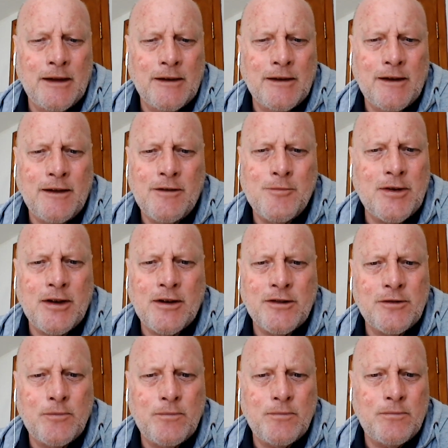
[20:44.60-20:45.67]
Give them a nice
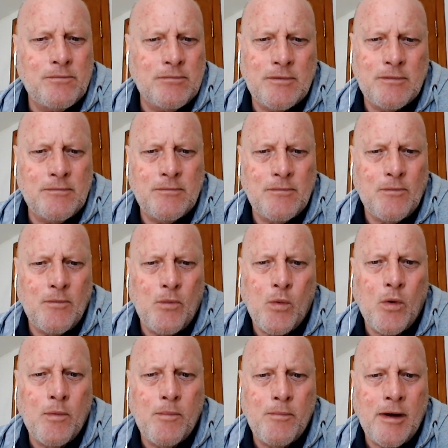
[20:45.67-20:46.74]

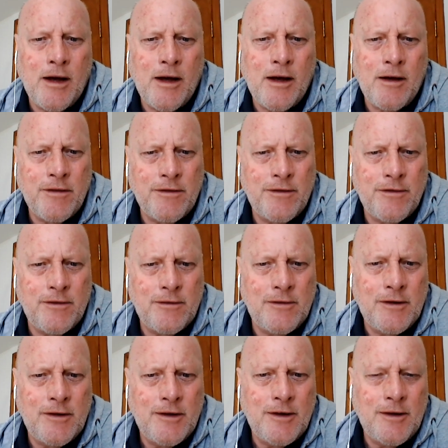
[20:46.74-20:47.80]
warm bath.
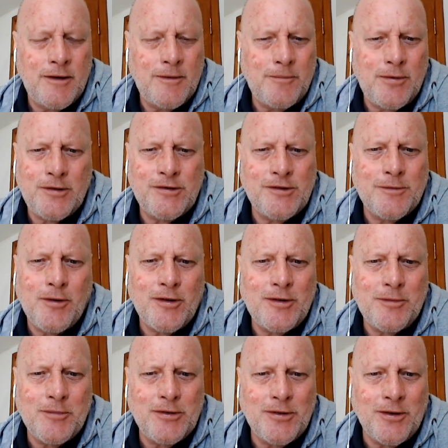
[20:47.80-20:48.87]
Put some
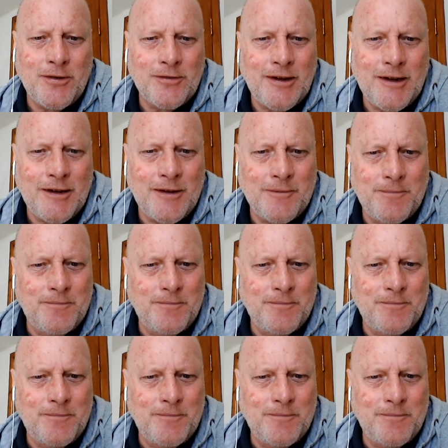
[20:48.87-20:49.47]
ointment on their